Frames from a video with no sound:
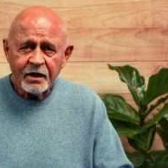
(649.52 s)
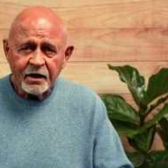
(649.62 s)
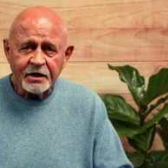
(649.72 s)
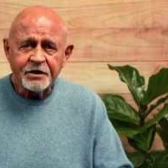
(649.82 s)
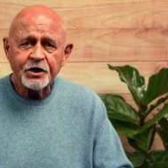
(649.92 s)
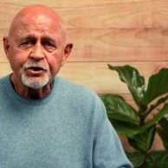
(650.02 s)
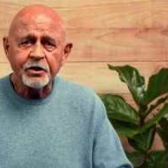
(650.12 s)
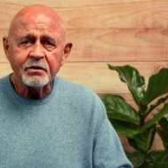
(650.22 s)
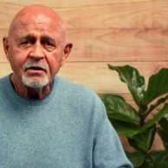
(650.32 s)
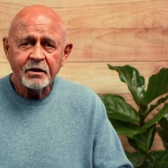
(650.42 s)
a
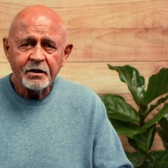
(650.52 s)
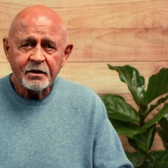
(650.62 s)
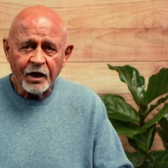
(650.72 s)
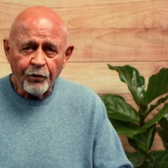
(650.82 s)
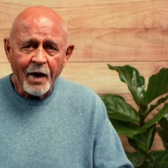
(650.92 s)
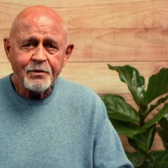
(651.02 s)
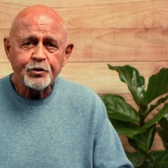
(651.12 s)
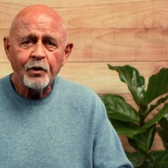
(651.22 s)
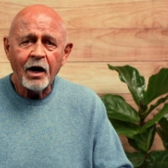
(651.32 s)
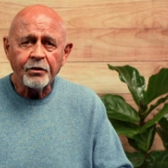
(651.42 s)
condition that
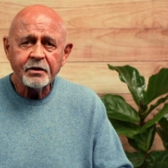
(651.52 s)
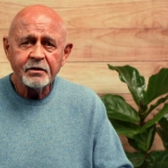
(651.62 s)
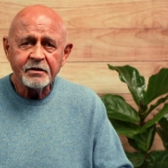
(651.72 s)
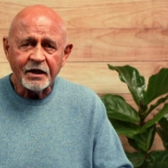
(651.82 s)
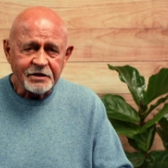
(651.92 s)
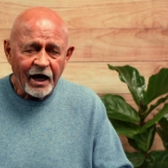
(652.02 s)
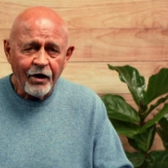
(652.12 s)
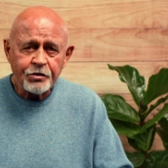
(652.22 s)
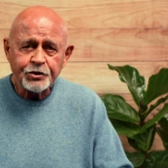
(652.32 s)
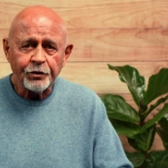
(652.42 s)
wipes you out, that
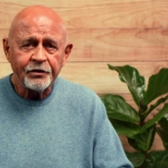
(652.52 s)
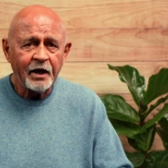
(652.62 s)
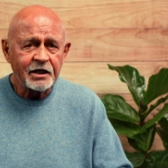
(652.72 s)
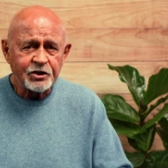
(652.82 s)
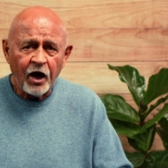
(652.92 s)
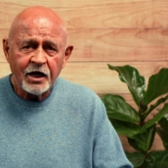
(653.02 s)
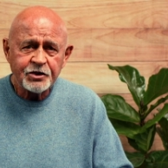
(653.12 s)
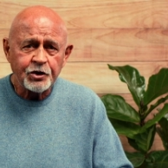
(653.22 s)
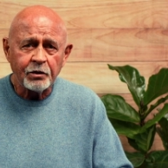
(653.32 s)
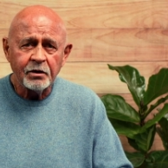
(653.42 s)
tires you, that
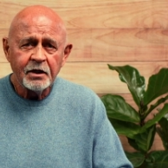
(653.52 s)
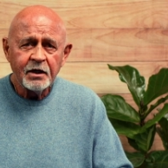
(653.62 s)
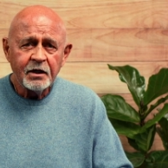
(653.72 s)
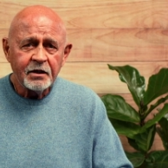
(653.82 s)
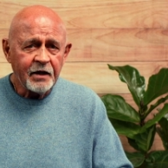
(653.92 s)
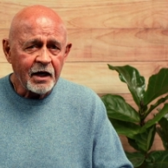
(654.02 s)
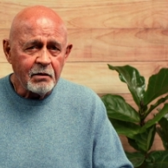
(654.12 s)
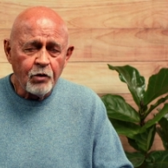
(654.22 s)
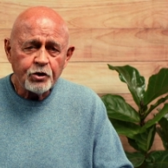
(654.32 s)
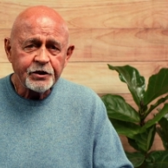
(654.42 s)
exhausts you, that
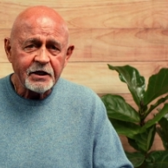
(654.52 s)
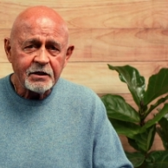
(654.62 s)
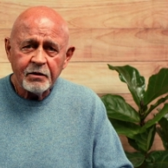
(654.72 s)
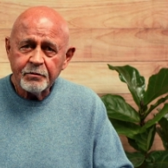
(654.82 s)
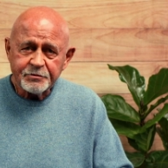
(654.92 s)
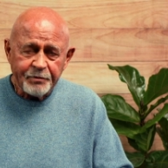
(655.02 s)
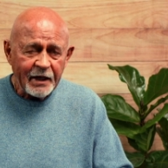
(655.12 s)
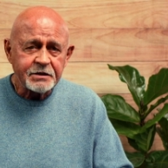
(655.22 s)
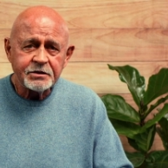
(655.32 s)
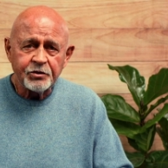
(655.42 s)
emotionally
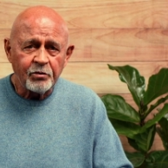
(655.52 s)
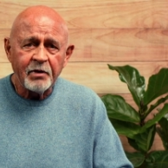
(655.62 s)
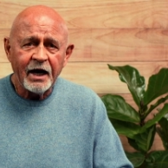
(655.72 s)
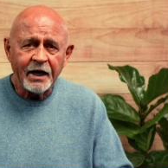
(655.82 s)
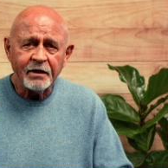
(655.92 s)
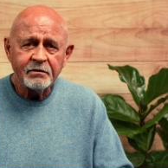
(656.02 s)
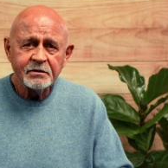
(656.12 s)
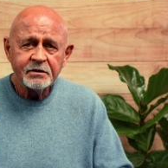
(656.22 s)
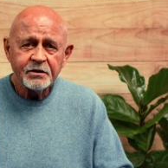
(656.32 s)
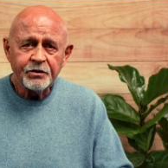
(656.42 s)
spends your body.
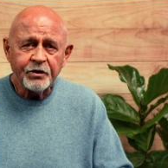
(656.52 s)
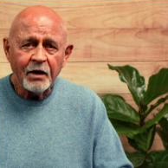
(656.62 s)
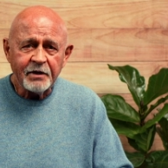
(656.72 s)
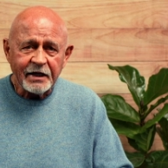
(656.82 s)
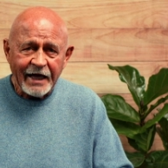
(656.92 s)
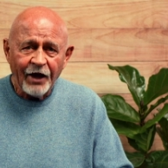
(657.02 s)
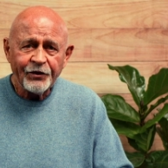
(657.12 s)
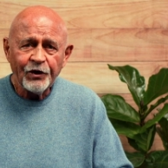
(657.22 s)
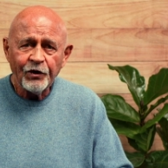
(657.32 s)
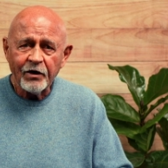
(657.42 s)
You can be
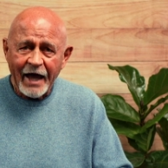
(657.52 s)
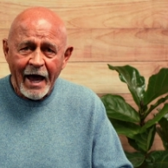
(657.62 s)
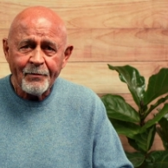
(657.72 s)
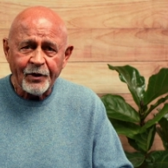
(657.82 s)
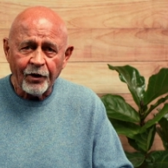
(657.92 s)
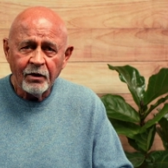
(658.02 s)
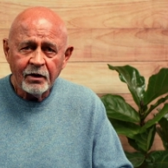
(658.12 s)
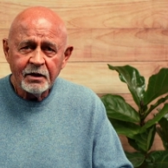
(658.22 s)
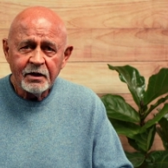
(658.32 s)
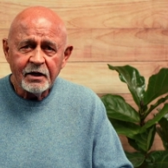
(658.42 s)
healthier and
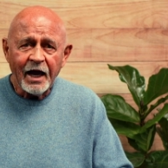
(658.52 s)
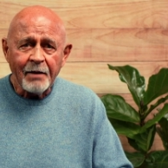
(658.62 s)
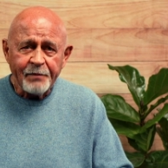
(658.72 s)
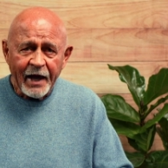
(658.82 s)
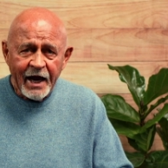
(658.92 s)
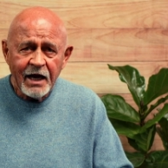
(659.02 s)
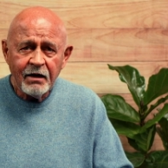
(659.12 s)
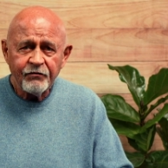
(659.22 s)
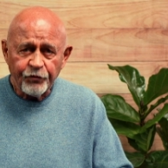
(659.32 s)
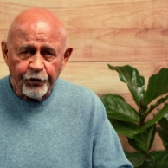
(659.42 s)
happier and
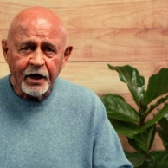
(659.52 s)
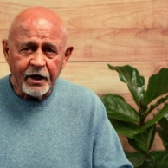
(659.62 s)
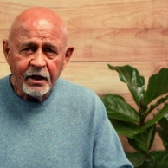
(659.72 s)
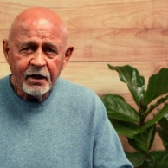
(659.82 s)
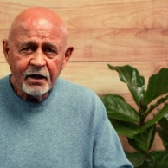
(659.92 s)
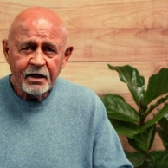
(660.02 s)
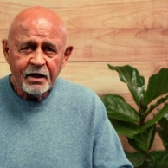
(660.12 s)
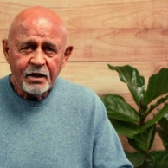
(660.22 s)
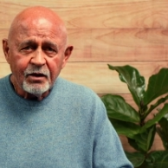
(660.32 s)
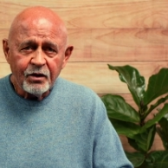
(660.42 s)
pain-free
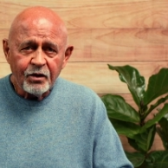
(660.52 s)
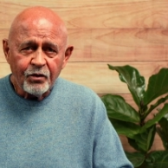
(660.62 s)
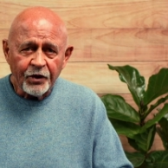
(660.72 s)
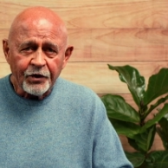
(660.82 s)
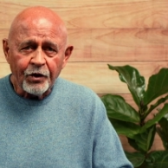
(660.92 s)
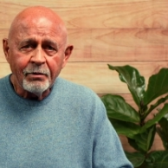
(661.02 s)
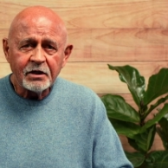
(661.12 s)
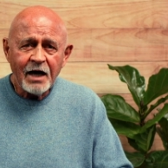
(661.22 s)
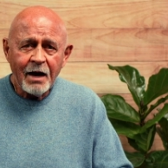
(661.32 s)
with an herbal